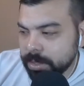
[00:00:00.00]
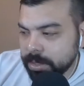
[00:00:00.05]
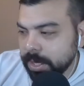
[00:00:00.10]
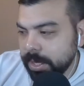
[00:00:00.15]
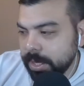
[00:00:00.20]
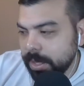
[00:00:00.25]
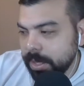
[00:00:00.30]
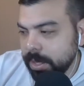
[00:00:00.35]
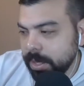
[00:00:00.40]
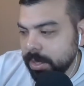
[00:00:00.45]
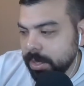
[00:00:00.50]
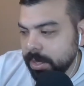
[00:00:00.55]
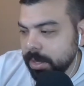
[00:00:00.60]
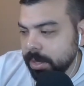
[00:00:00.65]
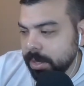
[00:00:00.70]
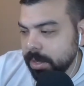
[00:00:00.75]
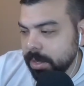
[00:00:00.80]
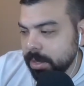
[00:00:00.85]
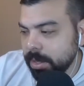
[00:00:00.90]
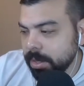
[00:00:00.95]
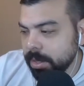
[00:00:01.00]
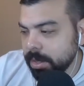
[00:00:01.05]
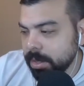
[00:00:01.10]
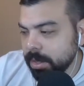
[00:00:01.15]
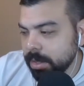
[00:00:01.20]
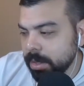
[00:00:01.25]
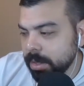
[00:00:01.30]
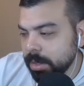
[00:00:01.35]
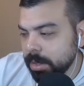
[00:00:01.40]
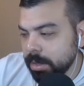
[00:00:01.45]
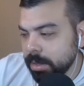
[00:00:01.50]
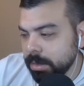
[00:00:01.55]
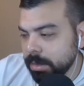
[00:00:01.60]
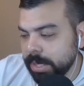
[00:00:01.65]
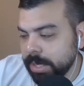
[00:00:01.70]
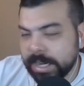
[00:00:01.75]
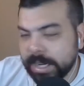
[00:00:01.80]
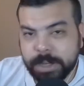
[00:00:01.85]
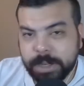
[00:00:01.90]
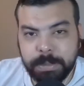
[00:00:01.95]
like he is
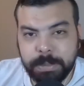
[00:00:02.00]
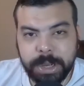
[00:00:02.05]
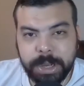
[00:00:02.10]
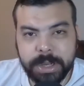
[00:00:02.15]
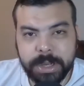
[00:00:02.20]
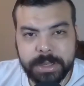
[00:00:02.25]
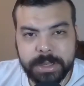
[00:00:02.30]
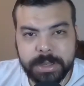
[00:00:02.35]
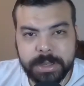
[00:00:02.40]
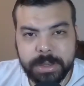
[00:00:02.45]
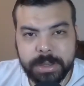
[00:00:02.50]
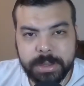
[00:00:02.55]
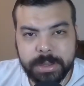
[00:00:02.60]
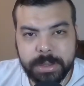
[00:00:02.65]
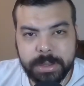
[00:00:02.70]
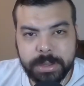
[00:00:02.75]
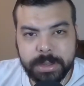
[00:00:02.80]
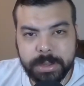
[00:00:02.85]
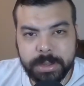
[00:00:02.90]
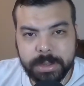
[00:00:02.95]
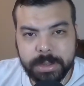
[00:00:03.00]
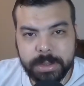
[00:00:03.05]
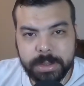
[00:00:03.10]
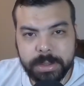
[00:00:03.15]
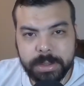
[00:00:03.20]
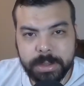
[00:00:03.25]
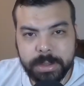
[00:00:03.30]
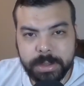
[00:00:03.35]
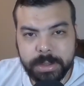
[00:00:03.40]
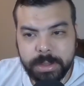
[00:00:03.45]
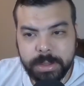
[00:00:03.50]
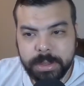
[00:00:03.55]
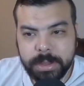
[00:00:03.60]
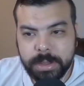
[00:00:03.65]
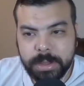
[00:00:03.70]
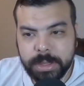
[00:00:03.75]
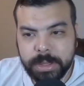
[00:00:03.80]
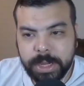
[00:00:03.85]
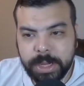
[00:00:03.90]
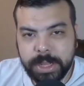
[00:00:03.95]
catching bugs.
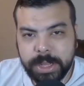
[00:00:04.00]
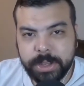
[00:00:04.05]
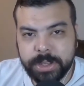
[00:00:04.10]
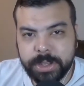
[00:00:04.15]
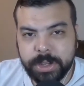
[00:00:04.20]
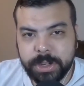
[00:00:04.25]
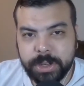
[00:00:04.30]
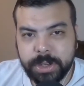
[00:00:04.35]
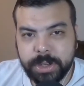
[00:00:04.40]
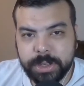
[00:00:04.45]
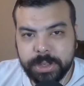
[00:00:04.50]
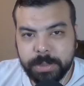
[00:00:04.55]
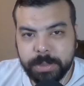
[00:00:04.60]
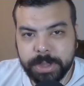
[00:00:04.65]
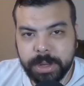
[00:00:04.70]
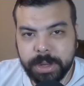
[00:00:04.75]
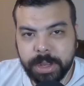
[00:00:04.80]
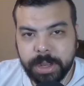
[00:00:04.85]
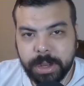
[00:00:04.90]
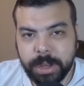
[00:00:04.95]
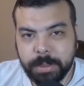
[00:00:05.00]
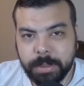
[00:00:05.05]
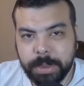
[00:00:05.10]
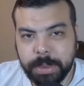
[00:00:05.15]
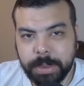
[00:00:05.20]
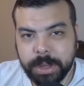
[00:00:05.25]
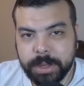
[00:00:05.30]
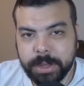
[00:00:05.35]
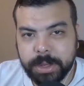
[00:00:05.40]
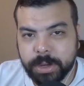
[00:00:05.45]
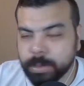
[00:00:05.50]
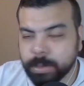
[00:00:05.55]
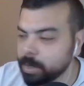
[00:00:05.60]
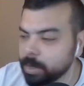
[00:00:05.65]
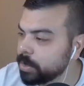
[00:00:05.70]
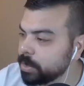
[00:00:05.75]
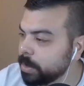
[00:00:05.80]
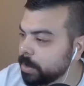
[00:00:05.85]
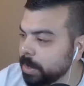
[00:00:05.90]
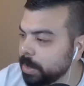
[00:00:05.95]
Did he used to do something like a bug tournament or
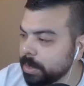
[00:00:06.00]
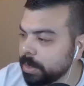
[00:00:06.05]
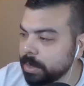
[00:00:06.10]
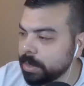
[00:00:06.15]
something?